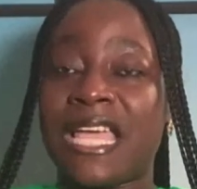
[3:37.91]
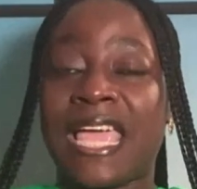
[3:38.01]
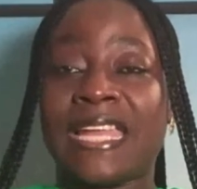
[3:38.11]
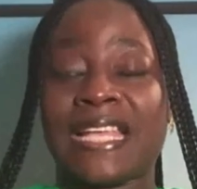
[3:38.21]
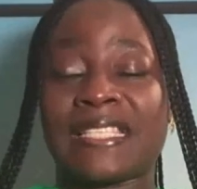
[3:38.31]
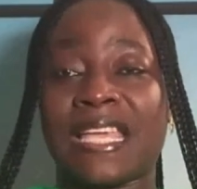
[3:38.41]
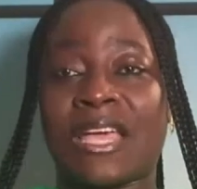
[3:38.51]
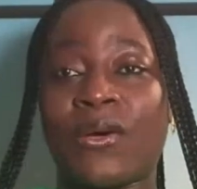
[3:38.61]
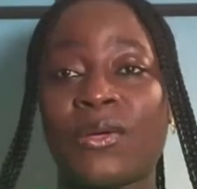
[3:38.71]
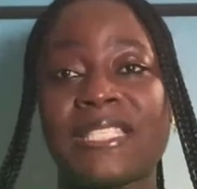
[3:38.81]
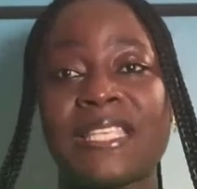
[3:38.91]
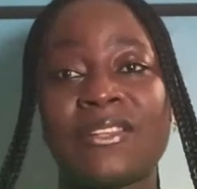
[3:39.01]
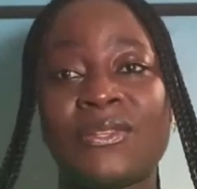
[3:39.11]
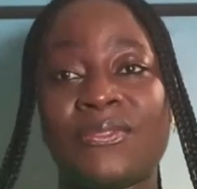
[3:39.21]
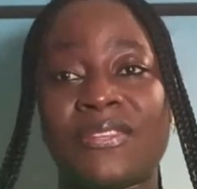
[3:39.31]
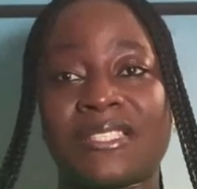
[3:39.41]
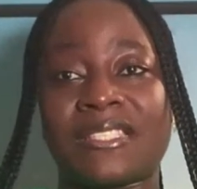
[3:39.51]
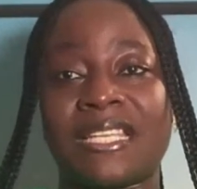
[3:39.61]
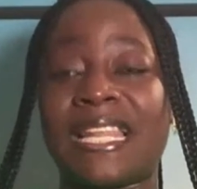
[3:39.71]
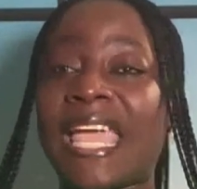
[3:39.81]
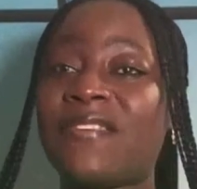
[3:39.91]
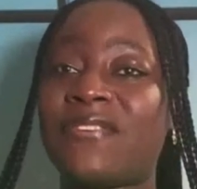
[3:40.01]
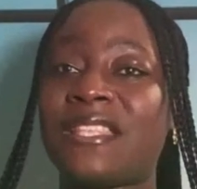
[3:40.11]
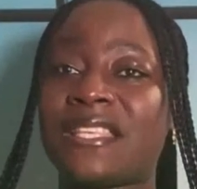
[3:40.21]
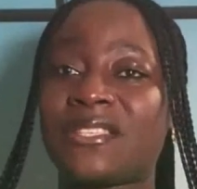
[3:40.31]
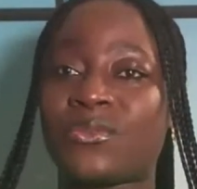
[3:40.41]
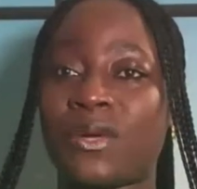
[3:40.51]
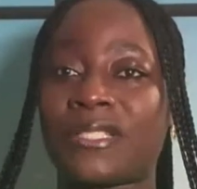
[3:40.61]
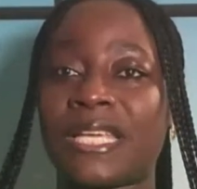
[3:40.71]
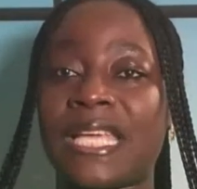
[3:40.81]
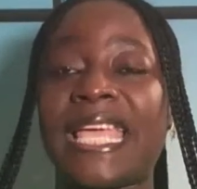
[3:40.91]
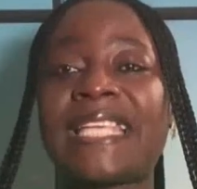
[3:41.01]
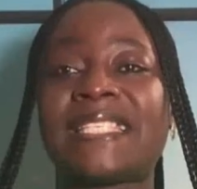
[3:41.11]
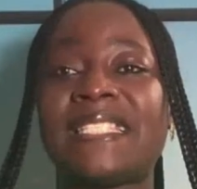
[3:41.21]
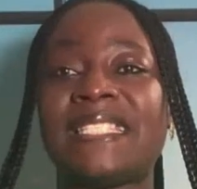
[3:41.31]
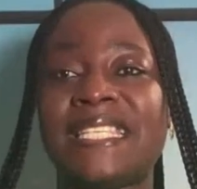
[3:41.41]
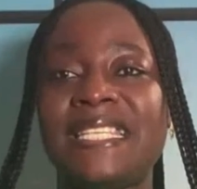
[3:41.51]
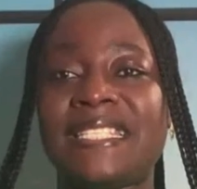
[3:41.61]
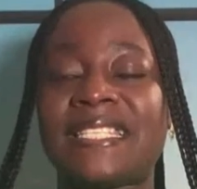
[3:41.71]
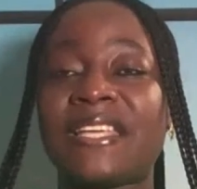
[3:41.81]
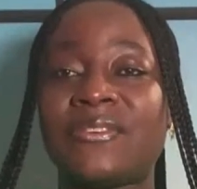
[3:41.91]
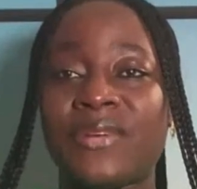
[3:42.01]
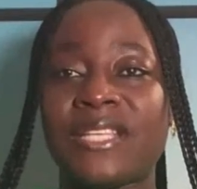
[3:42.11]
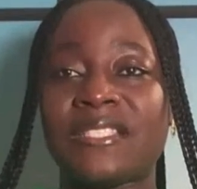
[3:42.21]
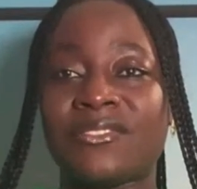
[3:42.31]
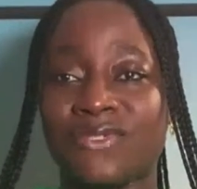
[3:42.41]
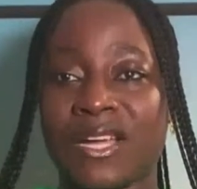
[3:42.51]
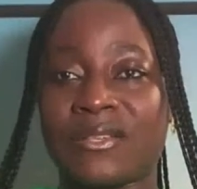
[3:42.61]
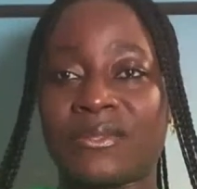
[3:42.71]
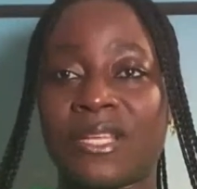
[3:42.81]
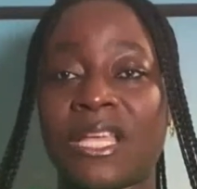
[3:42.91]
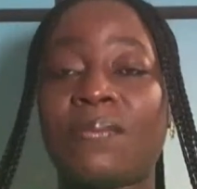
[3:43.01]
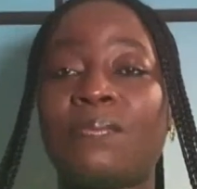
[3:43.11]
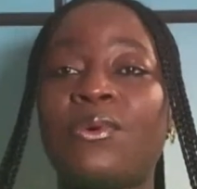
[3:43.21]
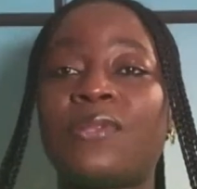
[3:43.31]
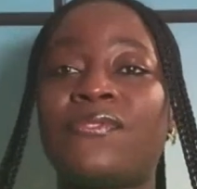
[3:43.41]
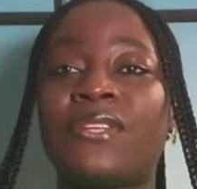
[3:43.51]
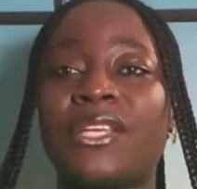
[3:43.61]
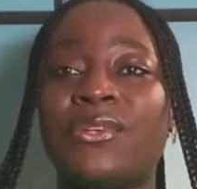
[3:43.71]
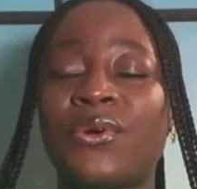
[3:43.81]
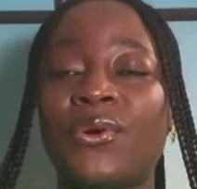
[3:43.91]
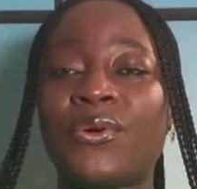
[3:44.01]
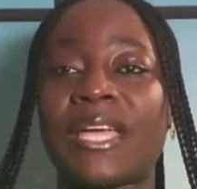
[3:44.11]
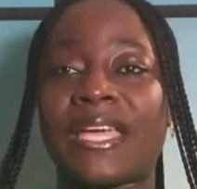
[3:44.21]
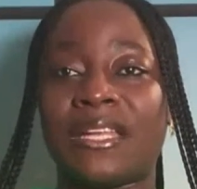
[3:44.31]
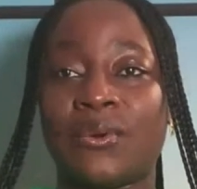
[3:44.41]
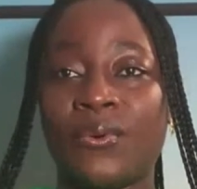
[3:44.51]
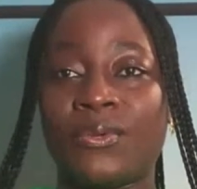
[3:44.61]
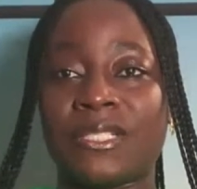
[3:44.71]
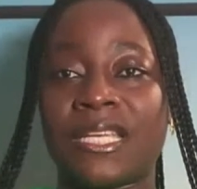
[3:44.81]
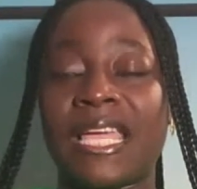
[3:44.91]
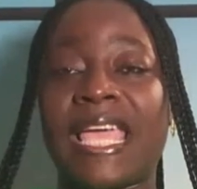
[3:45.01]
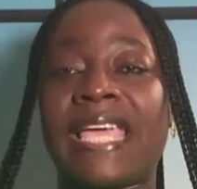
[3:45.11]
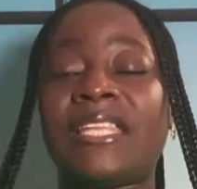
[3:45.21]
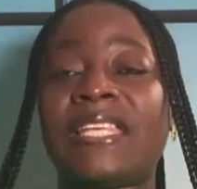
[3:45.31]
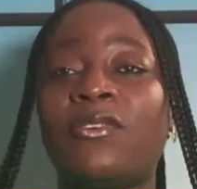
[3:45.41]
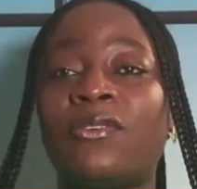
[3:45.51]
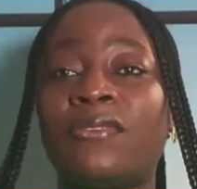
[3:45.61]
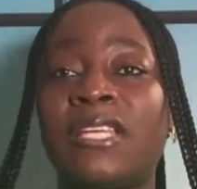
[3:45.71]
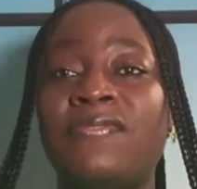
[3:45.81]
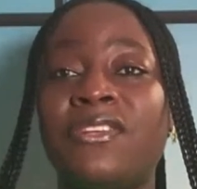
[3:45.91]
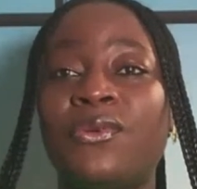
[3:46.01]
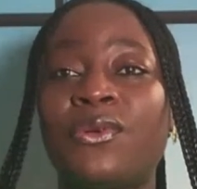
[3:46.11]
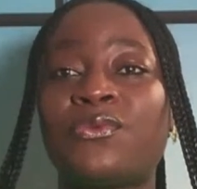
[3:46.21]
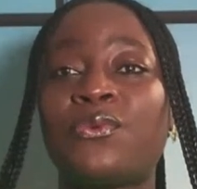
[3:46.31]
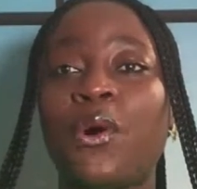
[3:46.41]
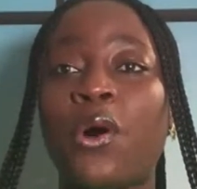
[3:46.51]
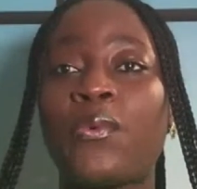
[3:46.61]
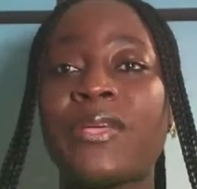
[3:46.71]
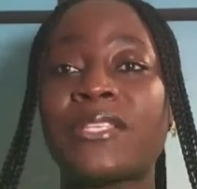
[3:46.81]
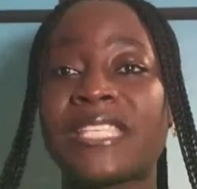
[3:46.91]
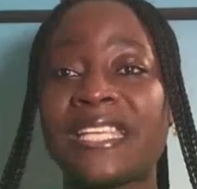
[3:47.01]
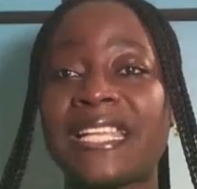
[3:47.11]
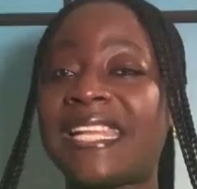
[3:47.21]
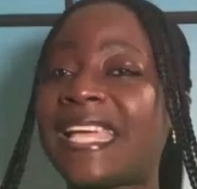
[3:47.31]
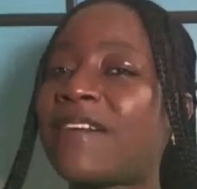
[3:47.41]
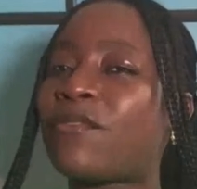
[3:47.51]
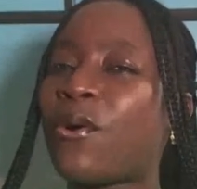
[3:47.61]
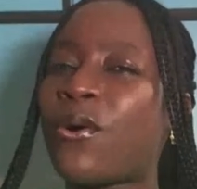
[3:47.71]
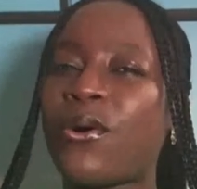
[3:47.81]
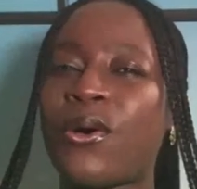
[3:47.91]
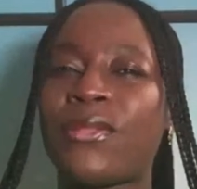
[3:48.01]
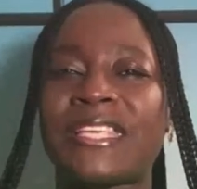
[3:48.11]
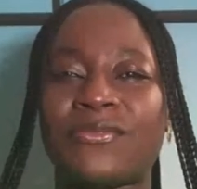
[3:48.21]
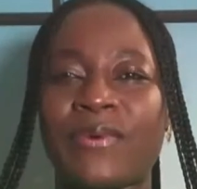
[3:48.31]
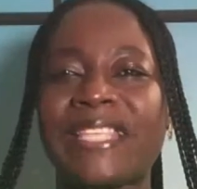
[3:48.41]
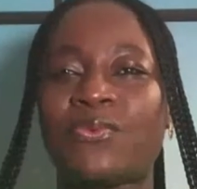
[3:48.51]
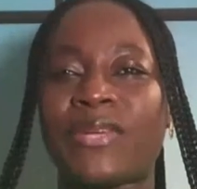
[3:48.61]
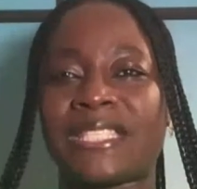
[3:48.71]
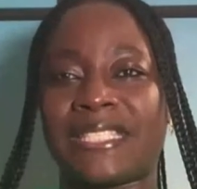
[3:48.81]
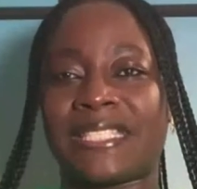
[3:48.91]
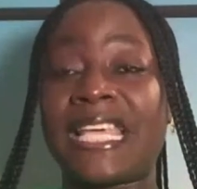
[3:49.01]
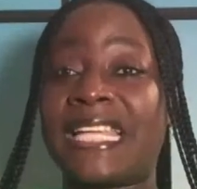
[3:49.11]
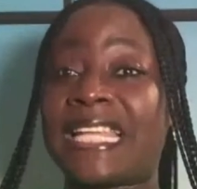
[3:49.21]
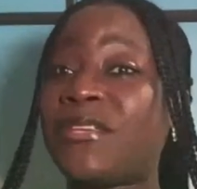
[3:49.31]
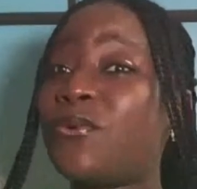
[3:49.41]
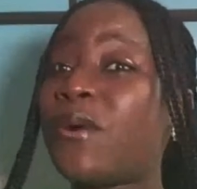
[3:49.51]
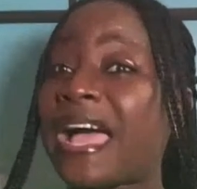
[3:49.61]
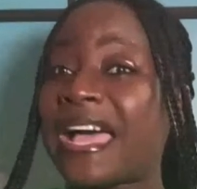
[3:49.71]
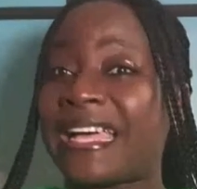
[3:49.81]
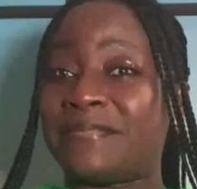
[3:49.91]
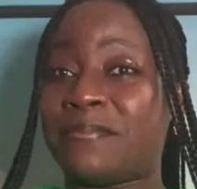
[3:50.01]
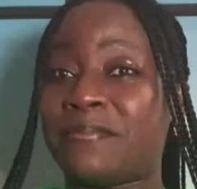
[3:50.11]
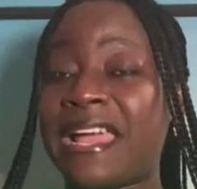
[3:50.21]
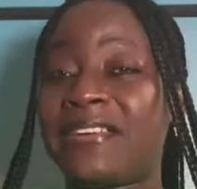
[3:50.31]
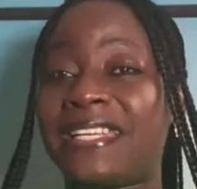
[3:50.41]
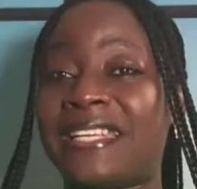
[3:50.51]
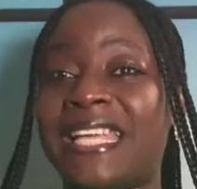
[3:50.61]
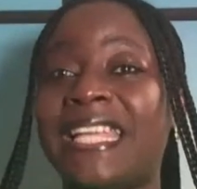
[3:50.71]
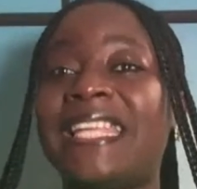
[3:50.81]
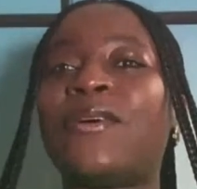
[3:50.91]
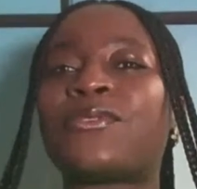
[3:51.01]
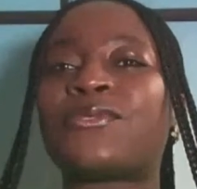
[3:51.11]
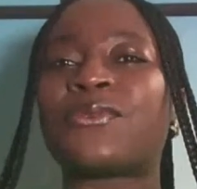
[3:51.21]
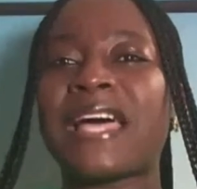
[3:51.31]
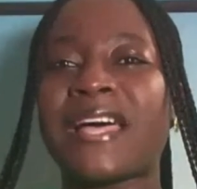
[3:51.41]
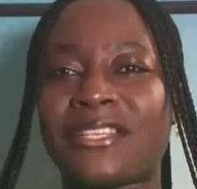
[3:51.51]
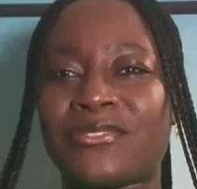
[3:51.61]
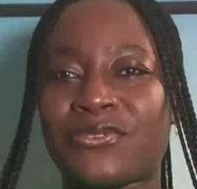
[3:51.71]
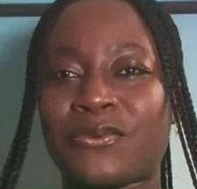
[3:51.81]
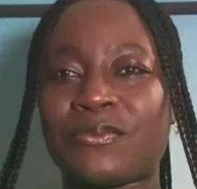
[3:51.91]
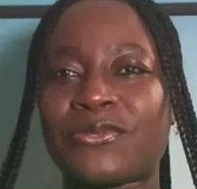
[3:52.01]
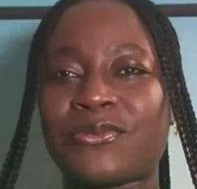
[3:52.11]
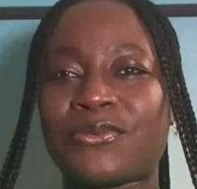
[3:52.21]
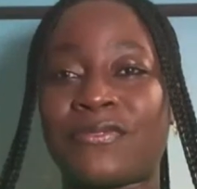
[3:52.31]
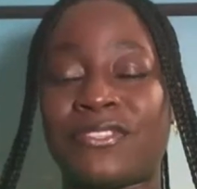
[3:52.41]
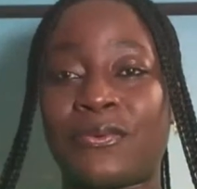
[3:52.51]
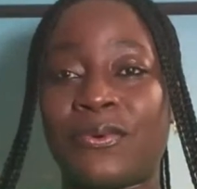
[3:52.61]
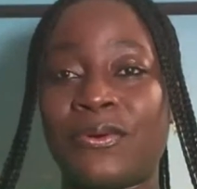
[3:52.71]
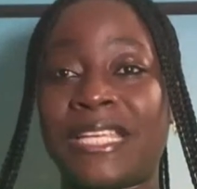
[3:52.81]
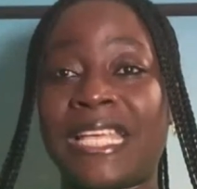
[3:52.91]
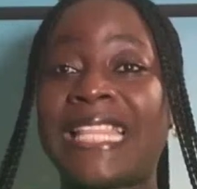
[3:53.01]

And as I always tell you this, life in this world is indeed a great struggle, both for the young and old and all, even those who always think that they have all the great riches that you are admiring, they also have the troubles of their own.